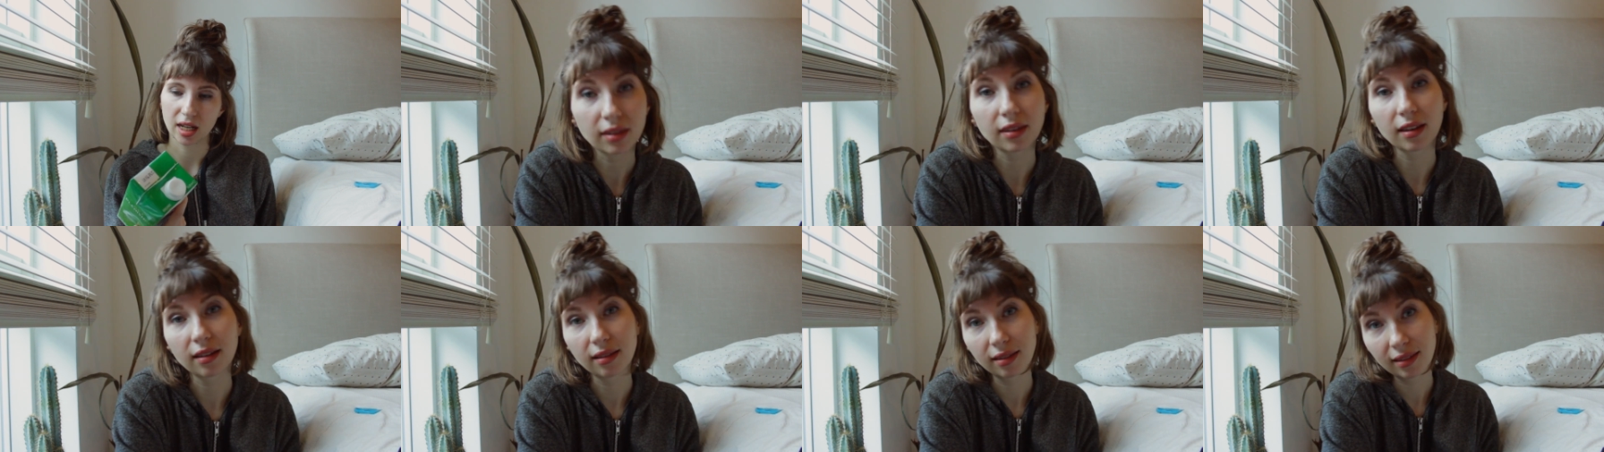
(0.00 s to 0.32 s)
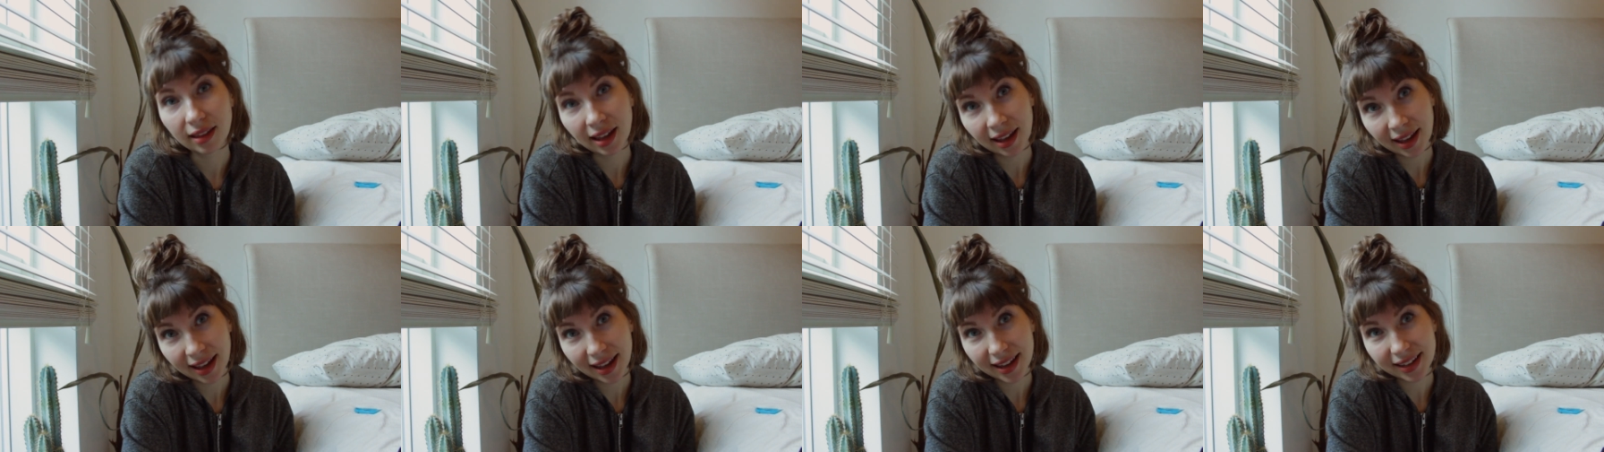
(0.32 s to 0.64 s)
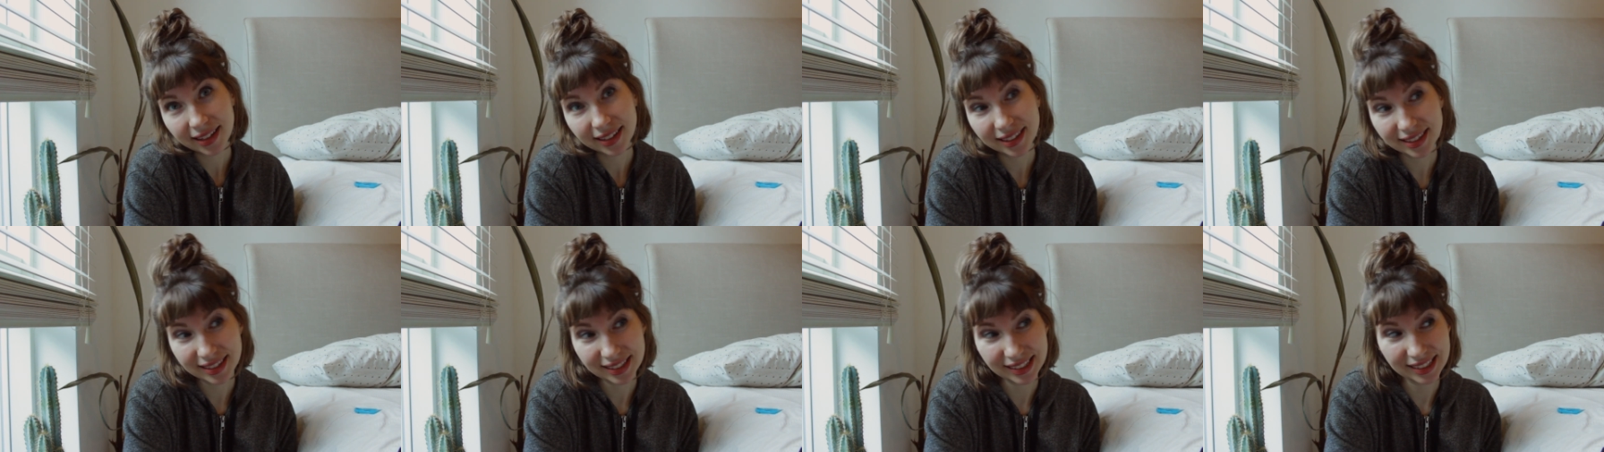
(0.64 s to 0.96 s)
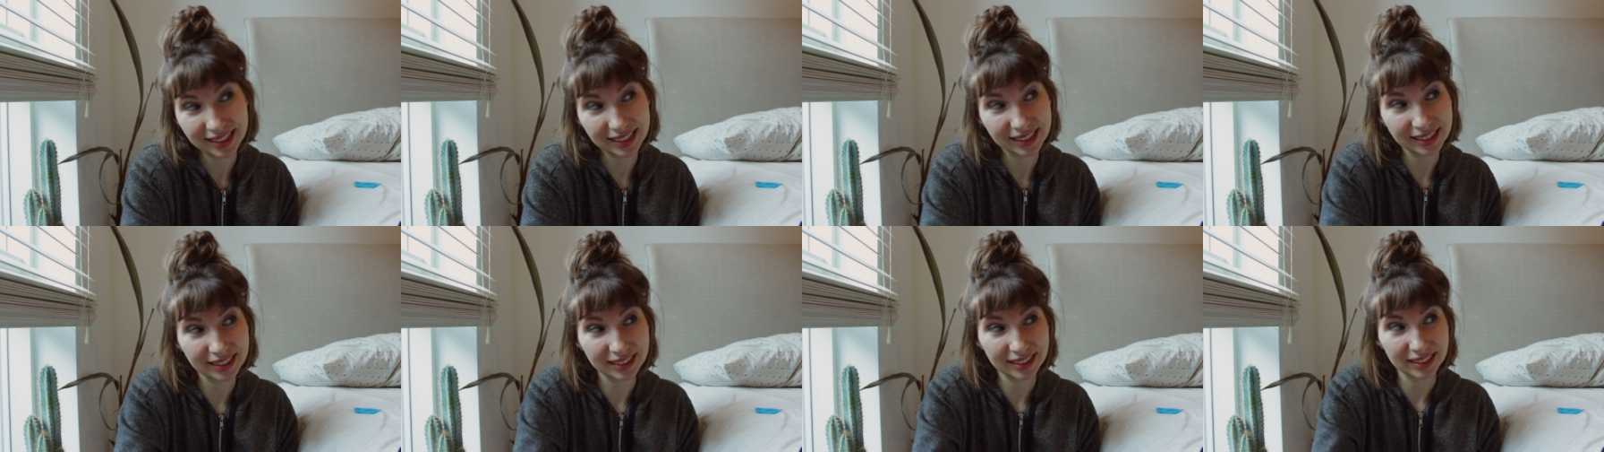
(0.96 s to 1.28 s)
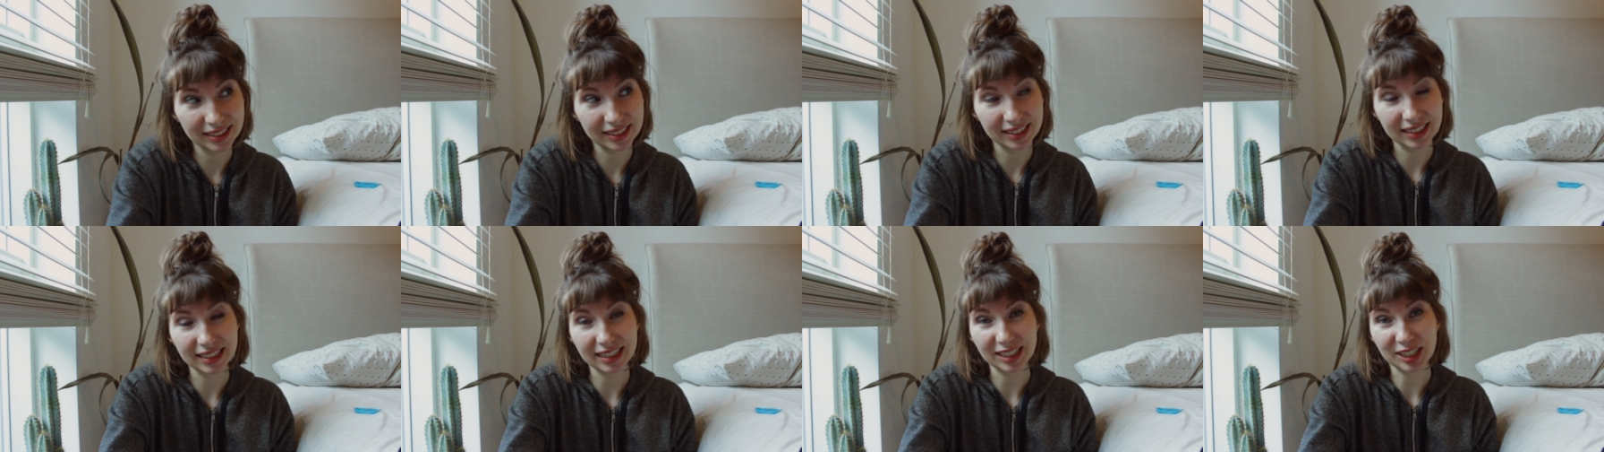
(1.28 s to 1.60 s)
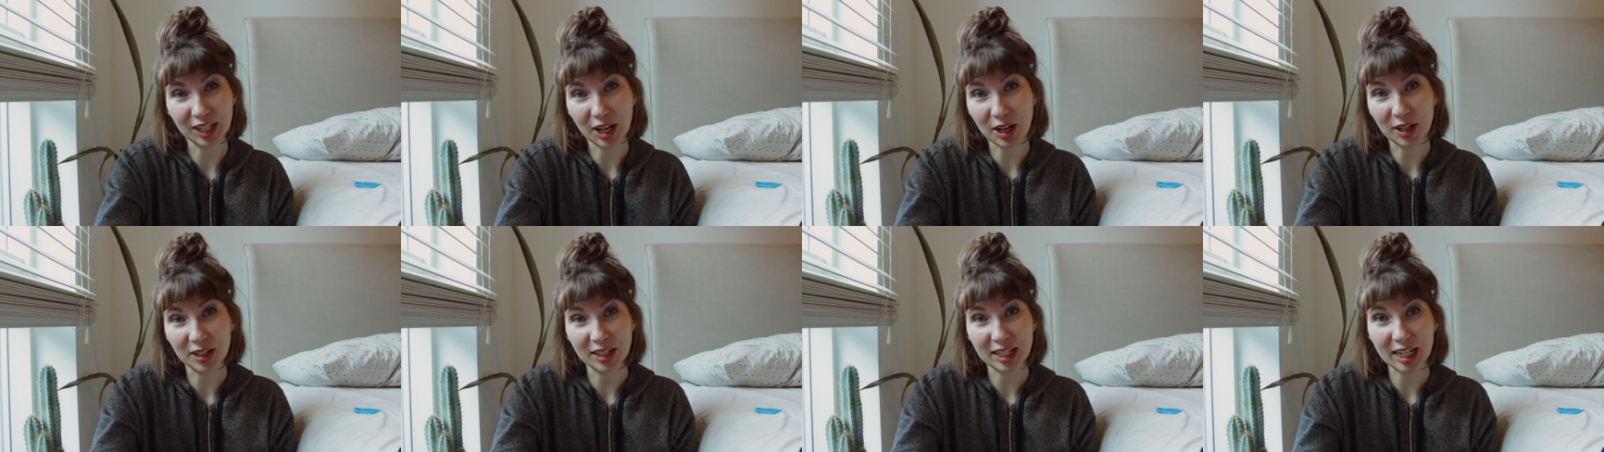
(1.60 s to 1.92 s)
The last
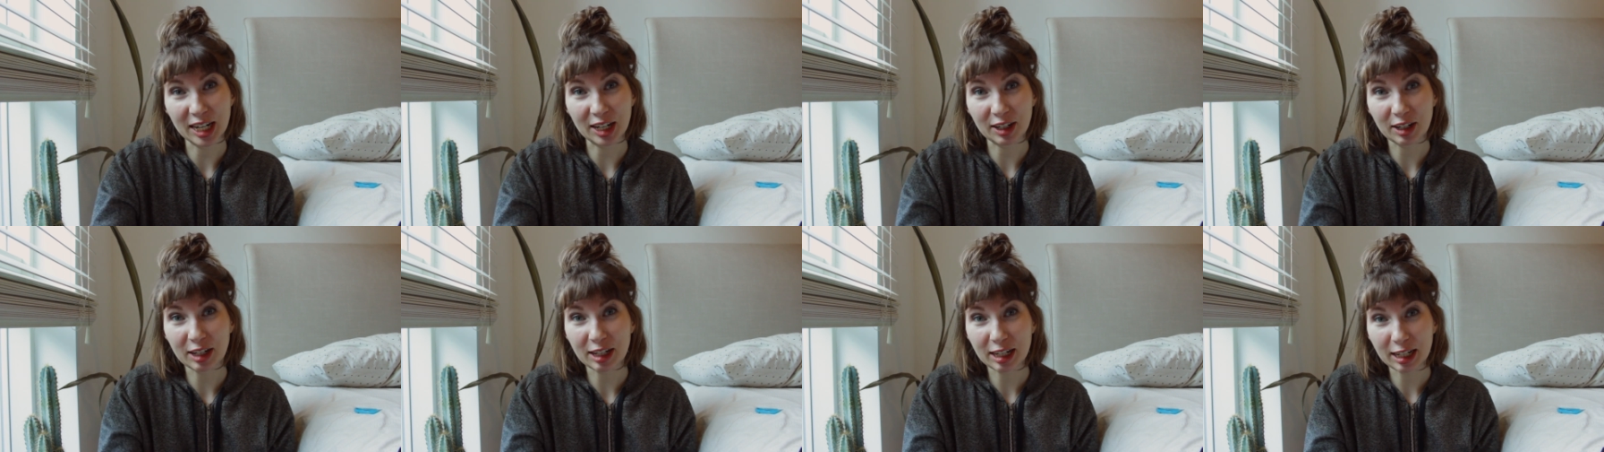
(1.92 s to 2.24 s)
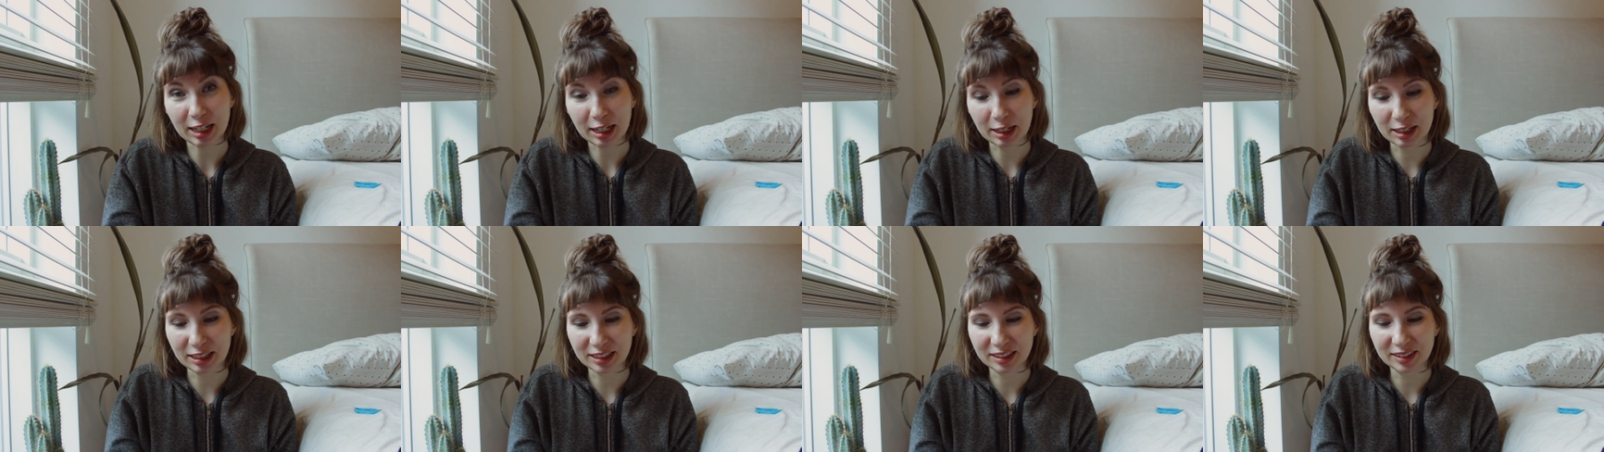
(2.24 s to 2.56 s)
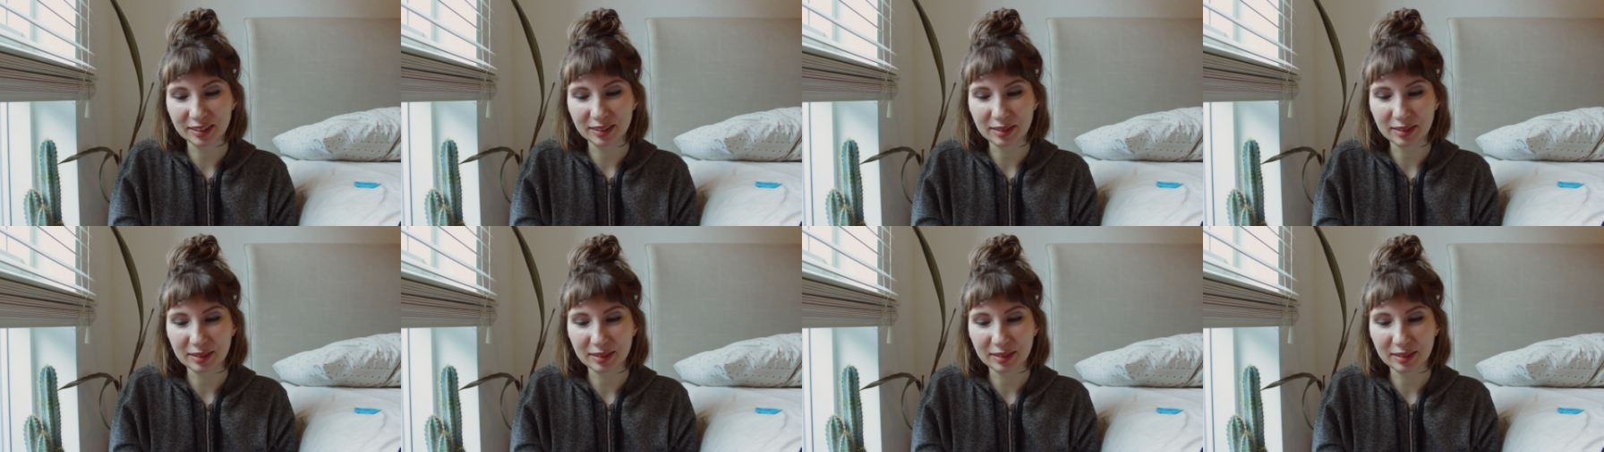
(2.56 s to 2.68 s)
non-dairy